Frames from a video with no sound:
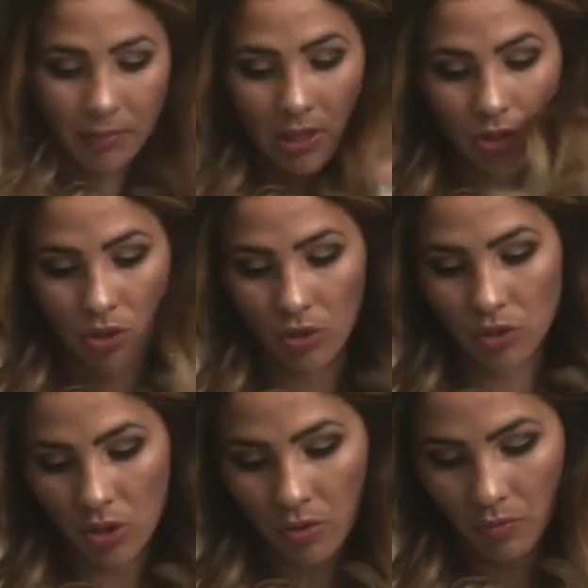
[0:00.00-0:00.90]
Because you
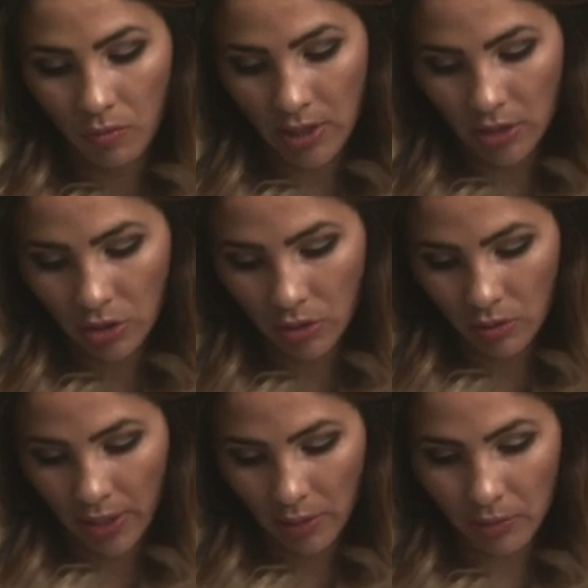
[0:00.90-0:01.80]
don't want it
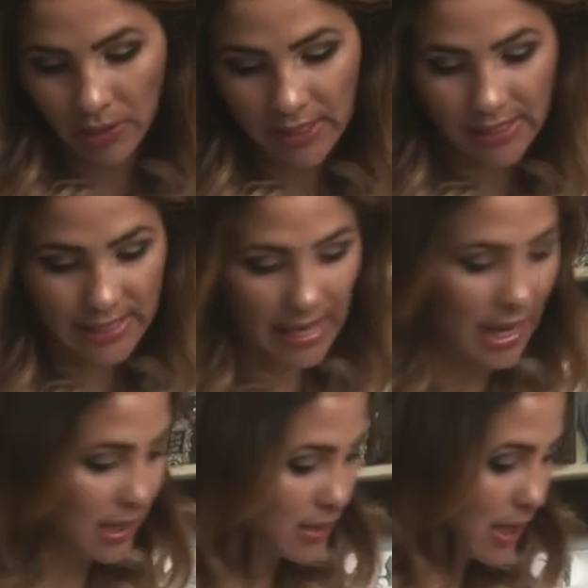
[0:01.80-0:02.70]
to like really
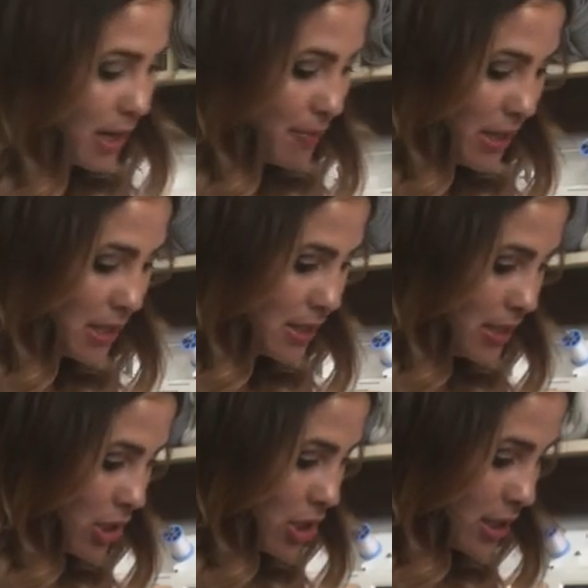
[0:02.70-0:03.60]
stay. It's not gonna be a
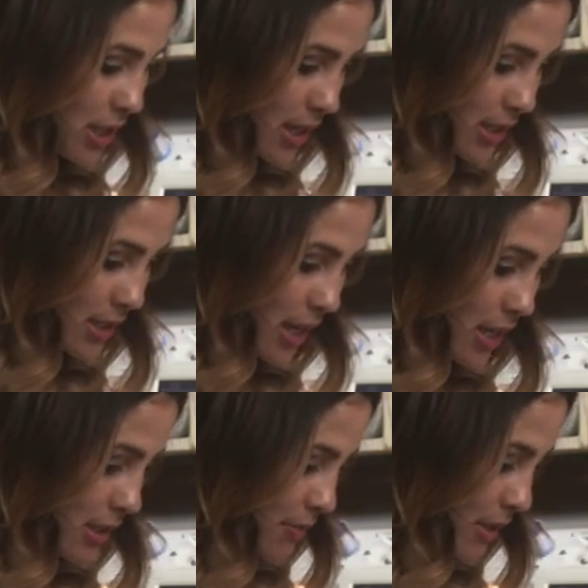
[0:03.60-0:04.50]
stitch that's gonna
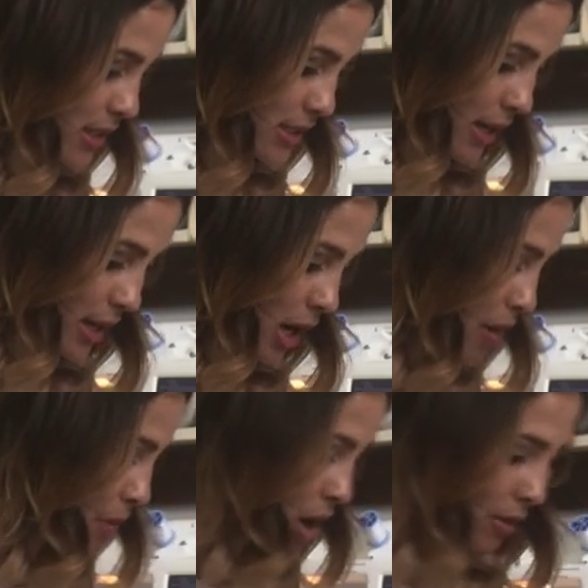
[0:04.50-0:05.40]
stay. It's something that's gonna
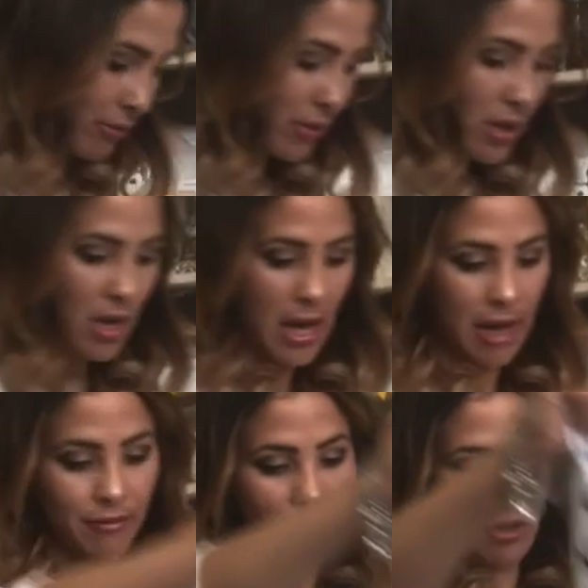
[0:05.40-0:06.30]
come off
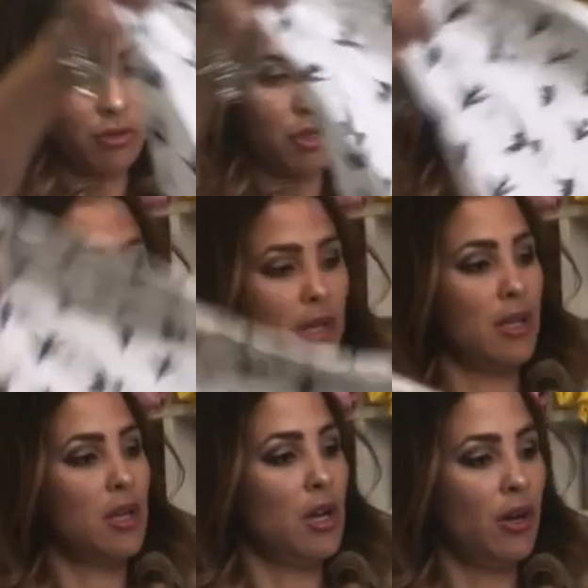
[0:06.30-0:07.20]
after you sew
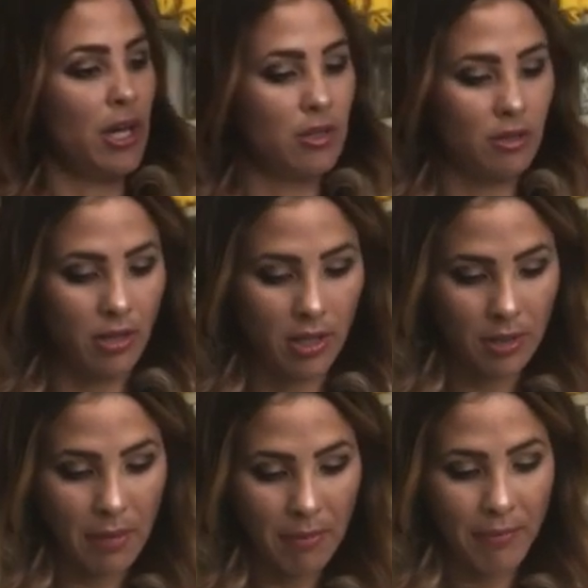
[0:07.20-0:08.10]
it. Okay, so
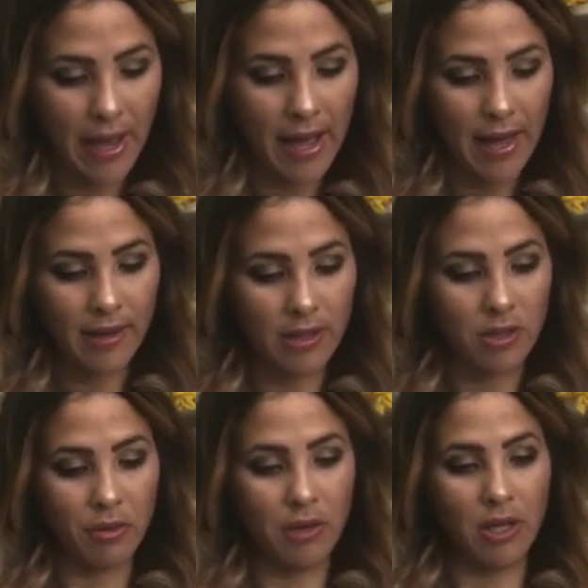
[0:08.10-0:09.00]
here's my back.
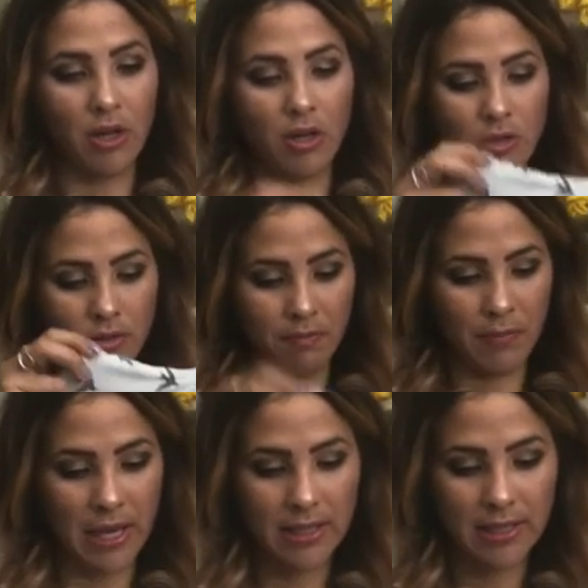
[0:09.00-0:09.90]
It's already all
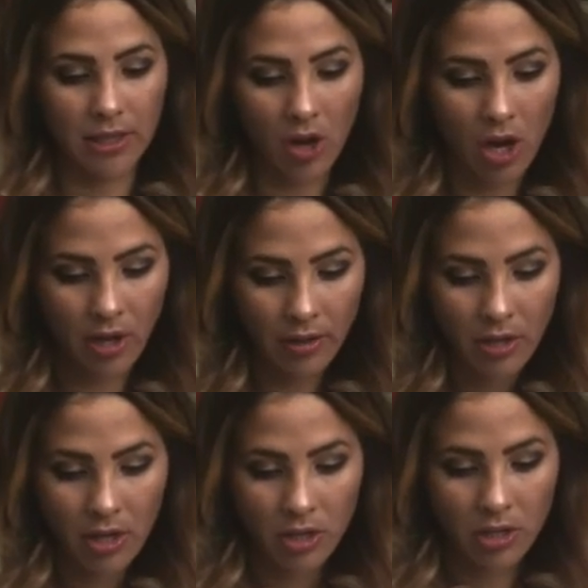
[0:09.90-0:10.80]
basted on.
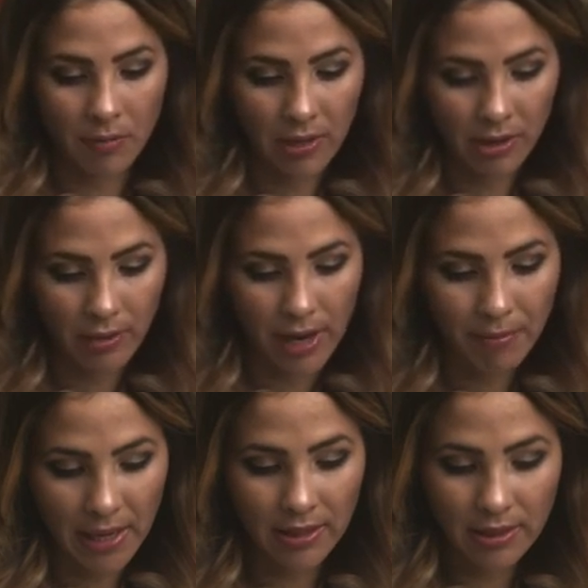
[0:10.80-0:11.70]
So I'm gonna
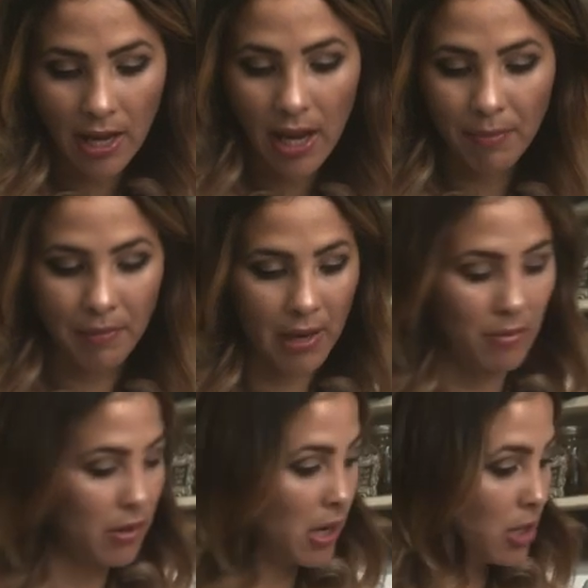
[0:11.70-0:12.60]
grab my top
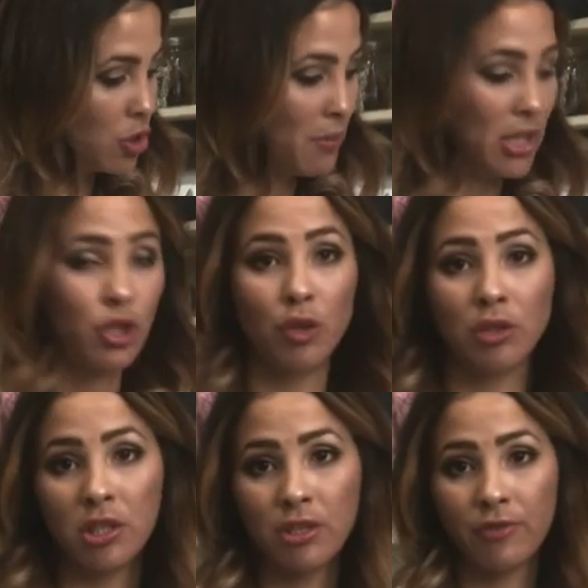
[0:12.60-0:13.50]
and I'm gonna do my
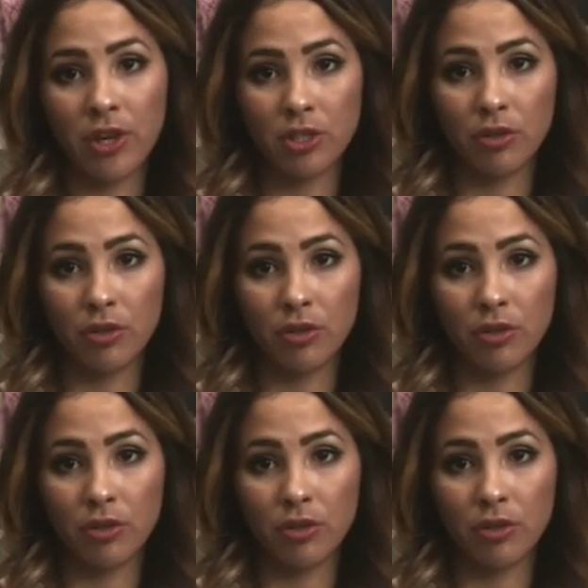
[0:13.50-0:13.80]
shoulders first.